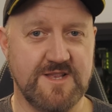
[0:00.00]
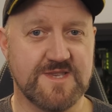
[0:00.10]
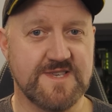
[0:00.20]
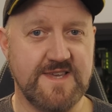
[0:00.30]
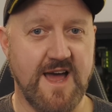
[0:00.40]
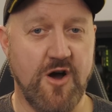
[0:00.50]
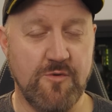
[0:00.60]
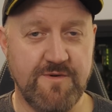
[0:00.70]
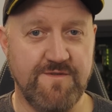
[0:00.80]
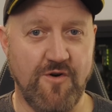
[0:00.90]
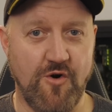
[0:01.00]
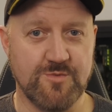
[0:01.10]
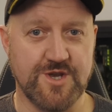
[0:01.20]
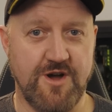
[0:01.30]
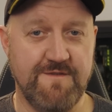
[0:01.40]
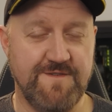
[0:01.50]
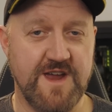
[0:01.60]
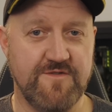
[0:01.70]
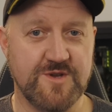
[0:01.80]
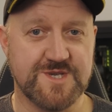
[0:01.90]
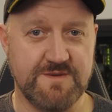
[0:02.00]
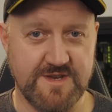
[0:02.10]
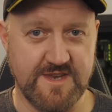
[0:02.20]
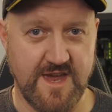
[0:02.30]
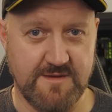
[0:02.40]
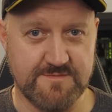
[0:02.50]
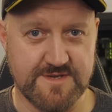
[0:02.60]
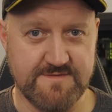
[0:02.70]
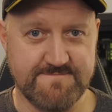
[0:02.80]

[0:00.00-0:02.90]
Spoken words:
and see how it performs on our favourite simming games.